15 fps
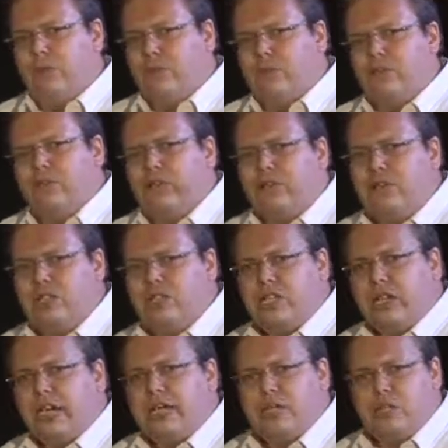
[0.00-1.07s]
with
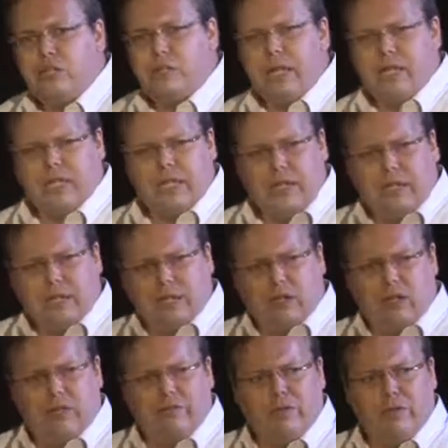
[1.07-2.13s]
increasing ad spend like a
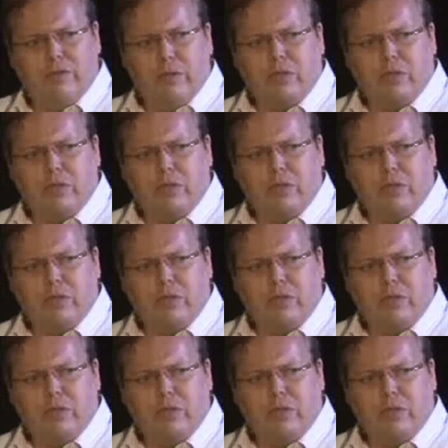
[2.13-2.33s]
lot of the